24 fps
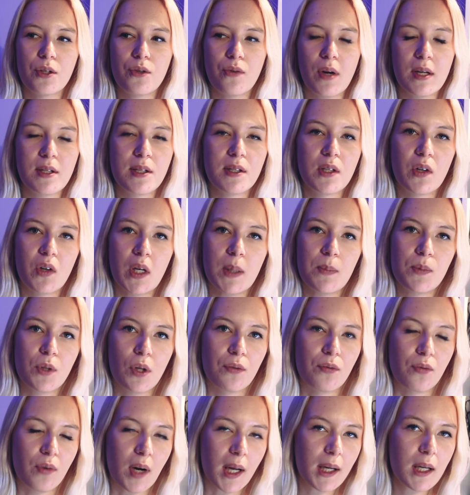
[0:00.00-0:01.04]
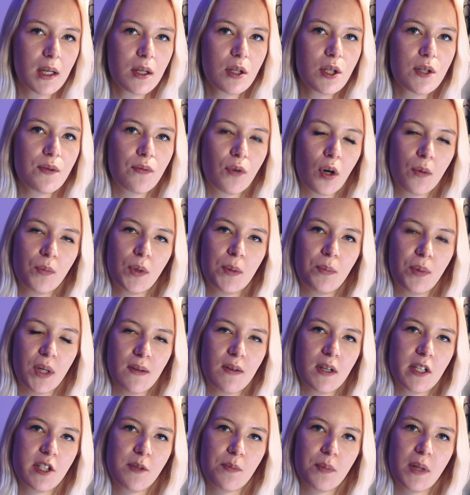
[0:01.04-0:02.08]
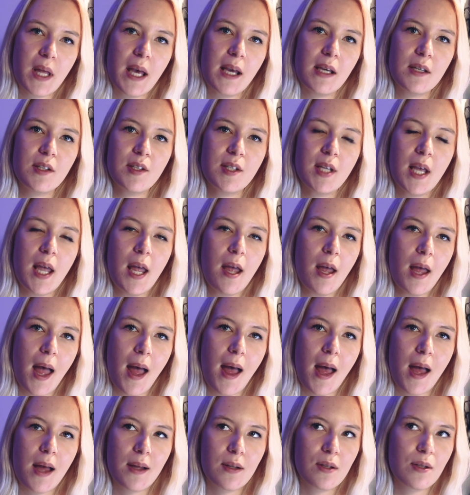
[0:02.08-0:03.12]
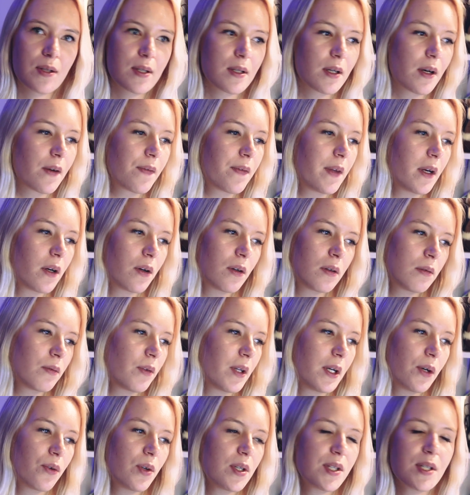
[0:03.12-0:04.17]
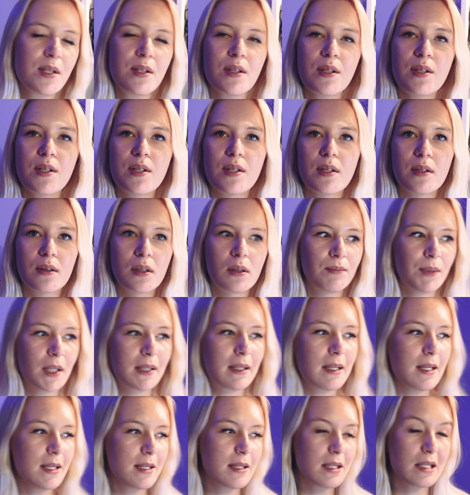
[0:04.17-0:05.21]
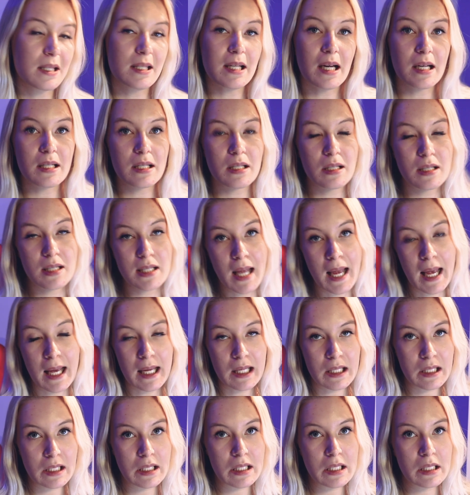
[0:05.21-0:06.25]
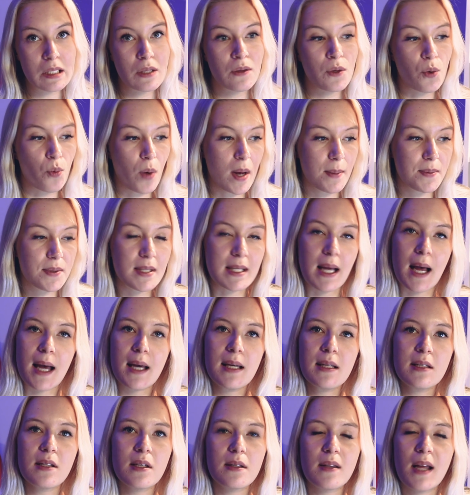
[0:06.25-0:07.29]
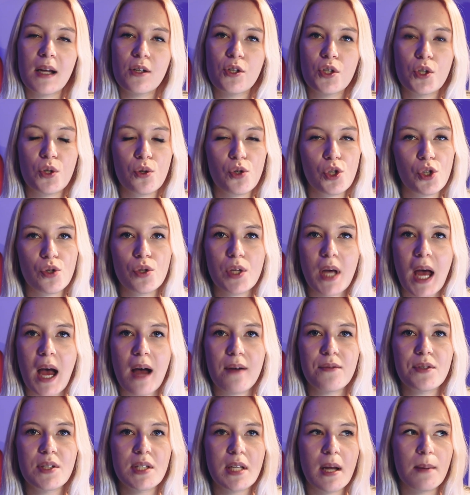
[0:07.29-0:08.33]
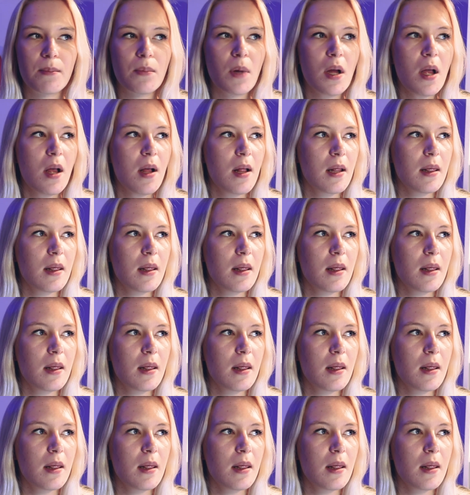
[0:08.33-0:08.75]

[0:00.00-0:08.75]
transcript of records from the previous place, and there isn't, at least it doesn't say on the website, that you should have some